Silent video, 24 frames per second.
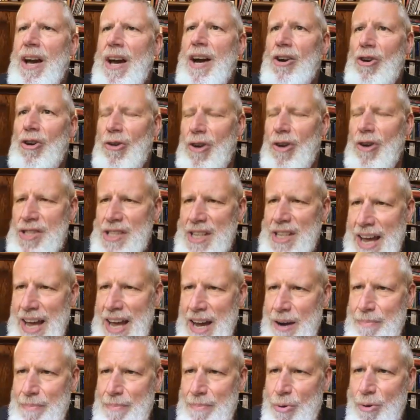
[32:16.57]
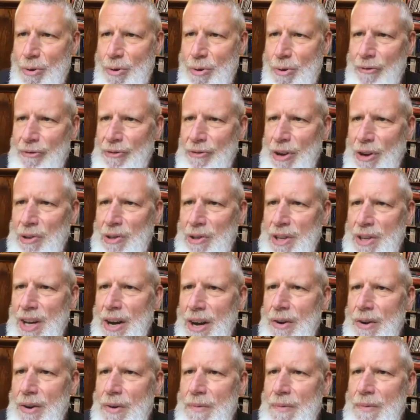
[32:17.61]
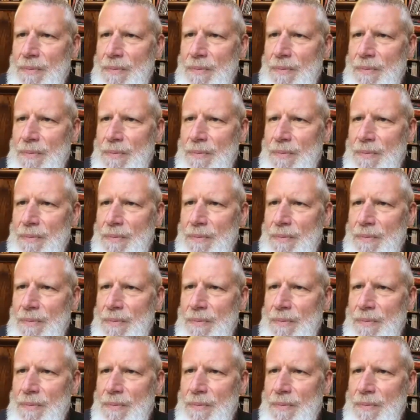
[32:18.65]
across our portfolio,